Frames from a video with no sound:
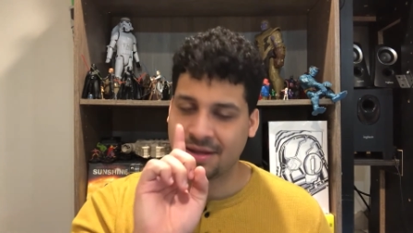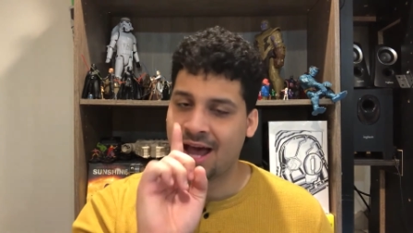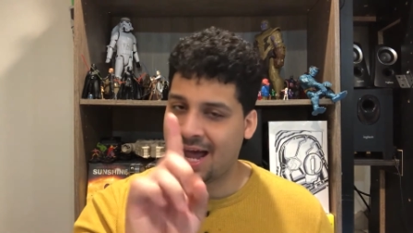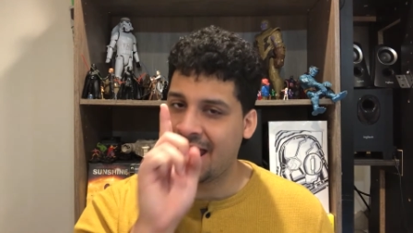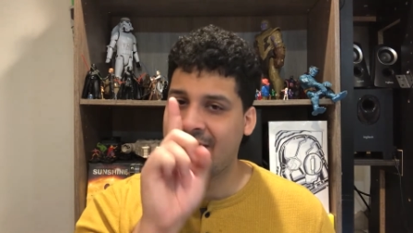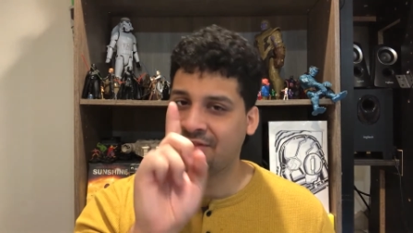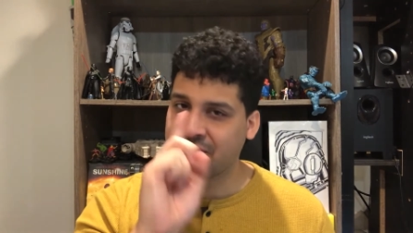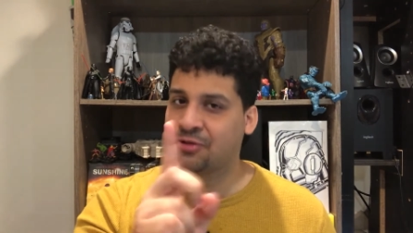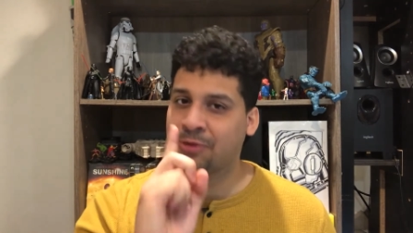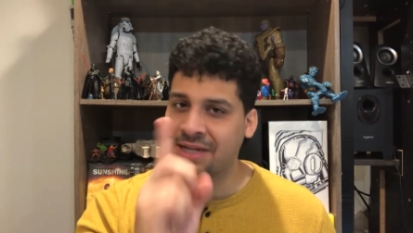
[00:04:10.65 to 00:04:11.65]
I have this
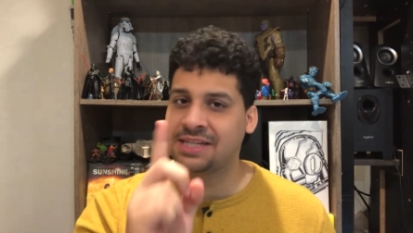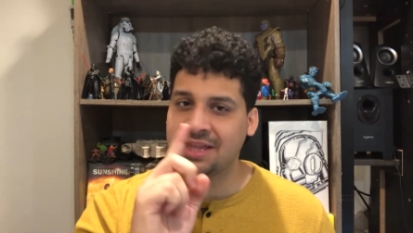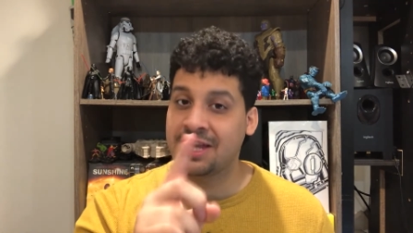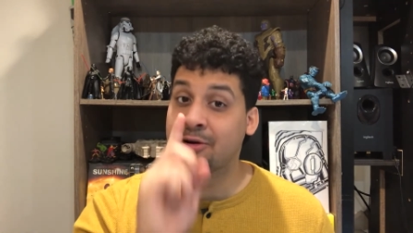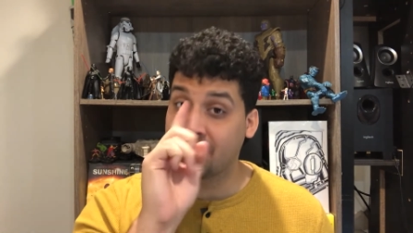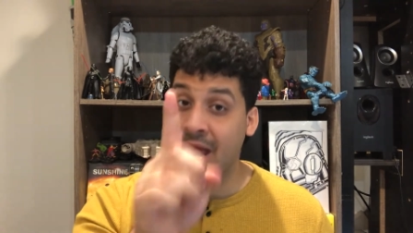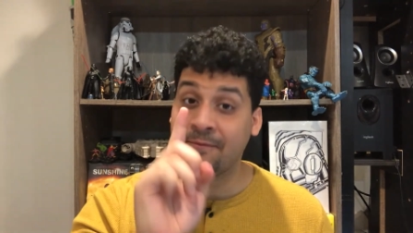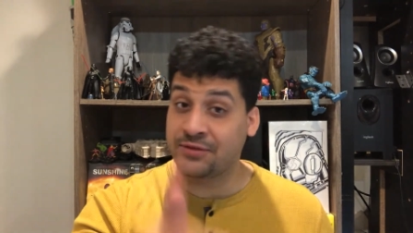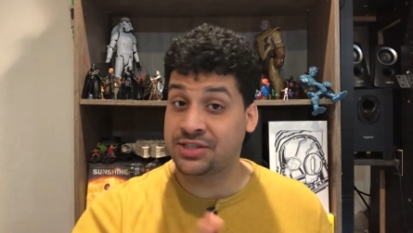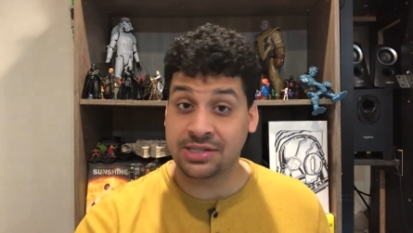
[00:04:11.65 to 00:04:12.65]
crazy theory,
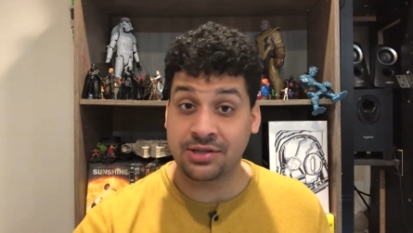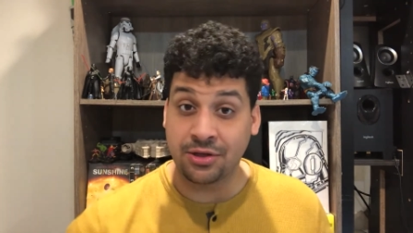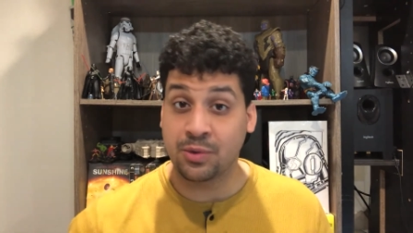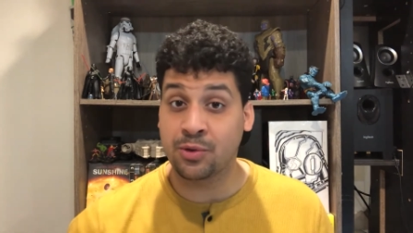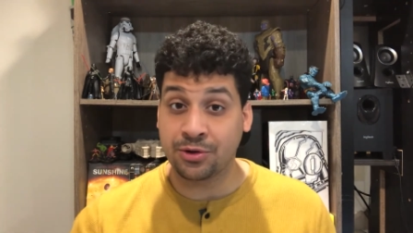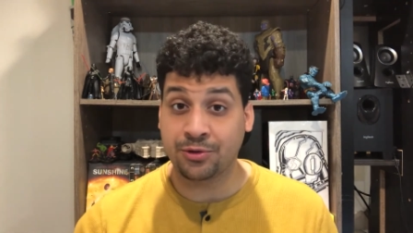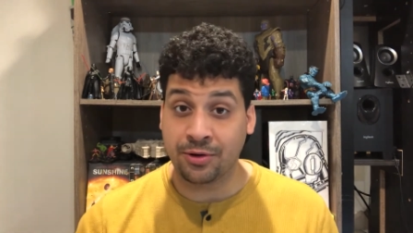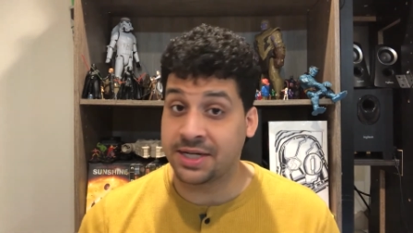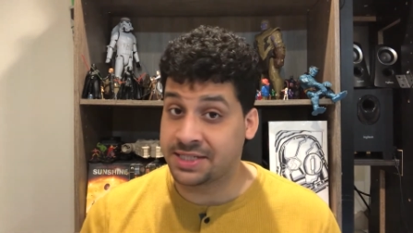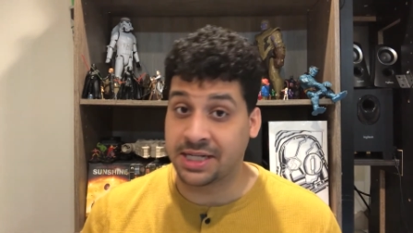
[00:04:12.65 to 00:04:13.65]
emphasis on the word
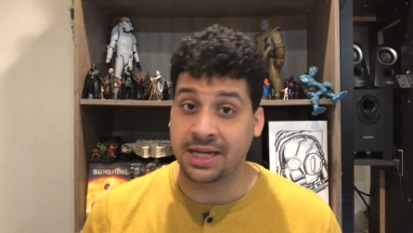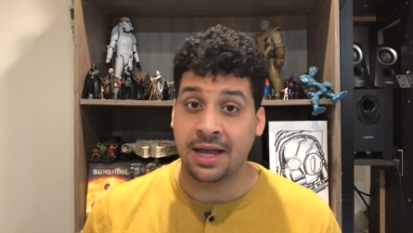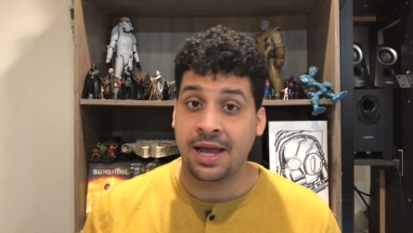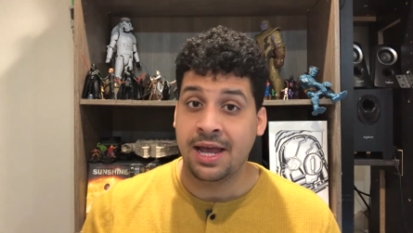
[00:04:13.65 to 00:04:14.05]
crazy,